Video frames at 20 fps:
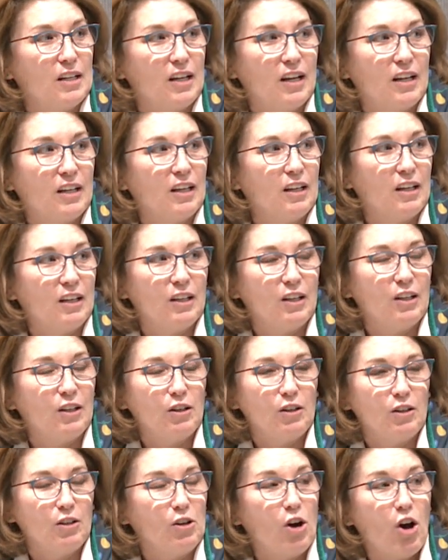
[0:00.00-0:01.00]

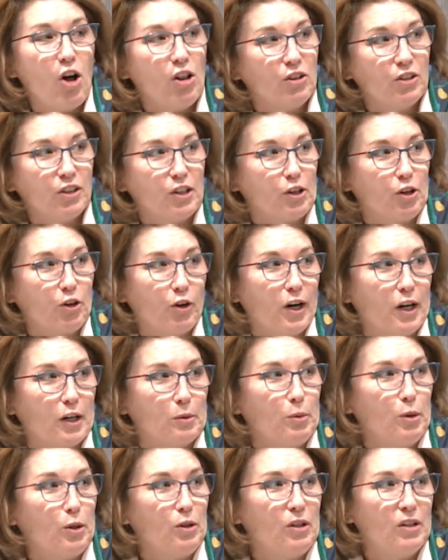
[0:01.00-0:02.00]
You all are
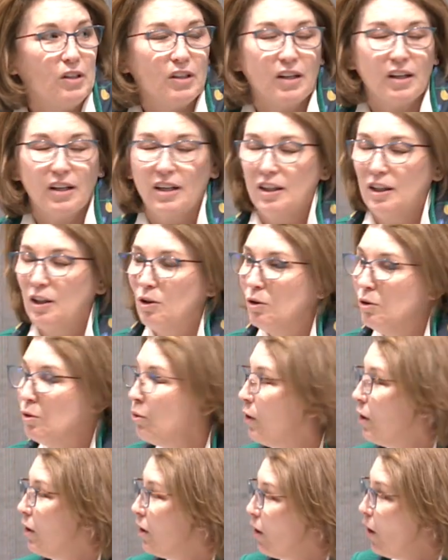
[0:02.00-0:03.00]
incredible. You
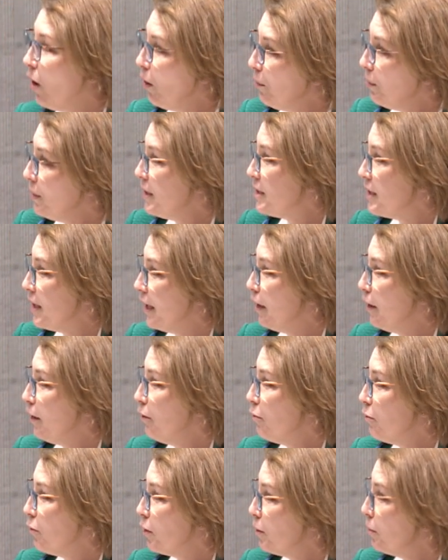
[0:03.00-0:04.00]
are always there
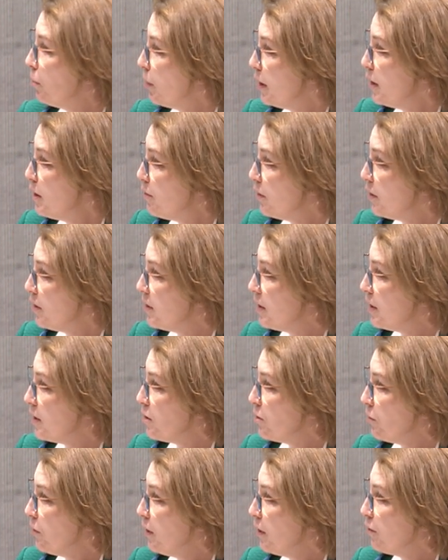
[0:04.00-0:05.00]
for the Brentsville
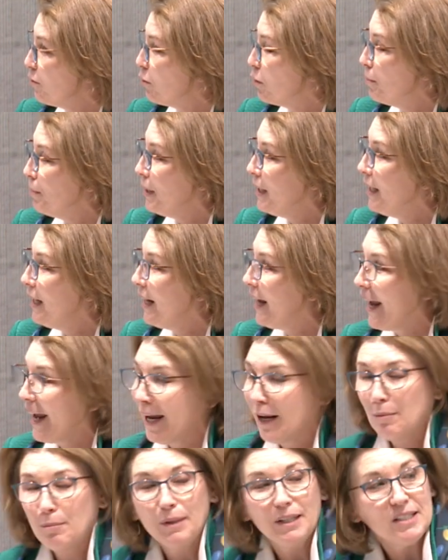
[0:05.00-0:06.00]
District, for me
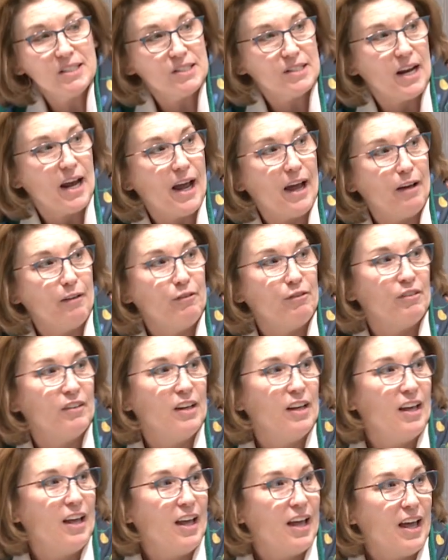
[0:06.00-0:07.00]
and my staff.
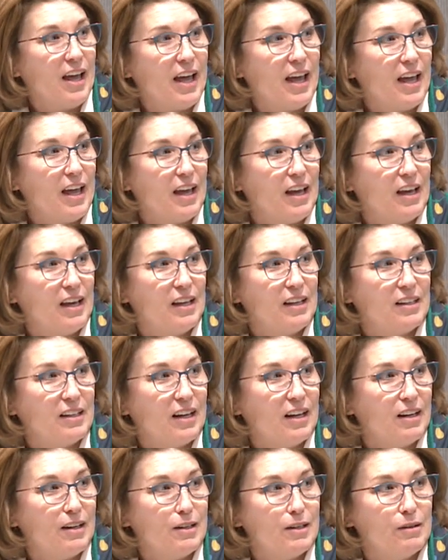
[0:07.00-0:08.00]
And
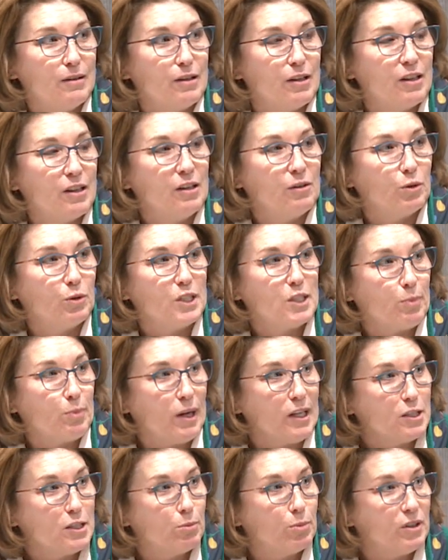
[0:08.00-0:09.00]
the
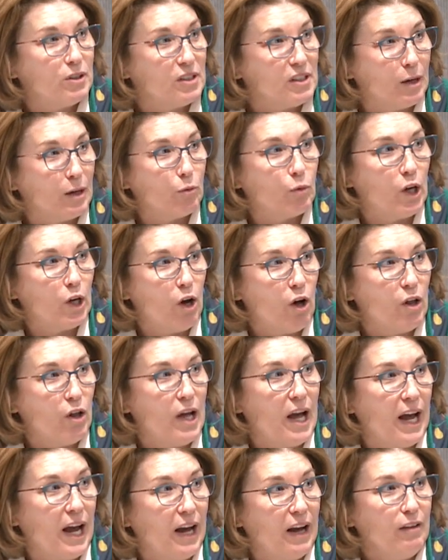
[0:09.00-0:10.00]
responsibility that we all
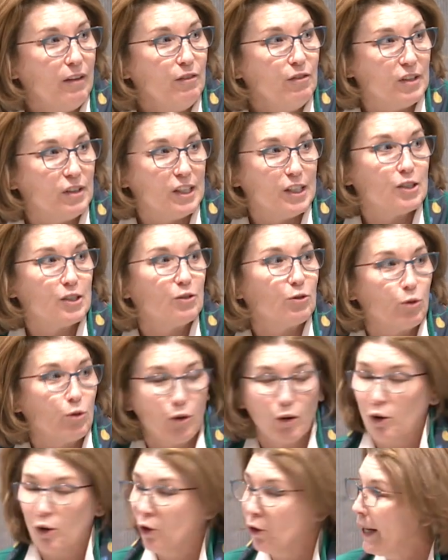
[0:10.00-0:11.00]
have is
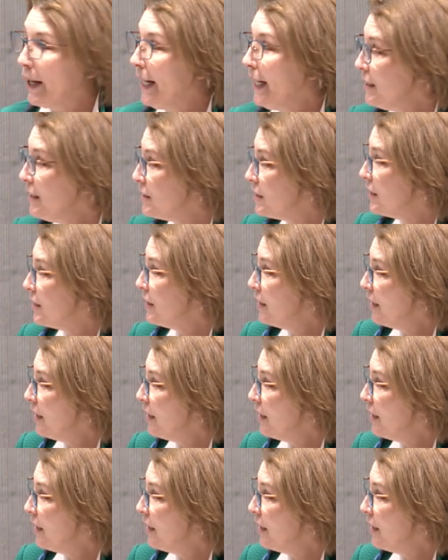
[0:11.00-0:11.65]
great.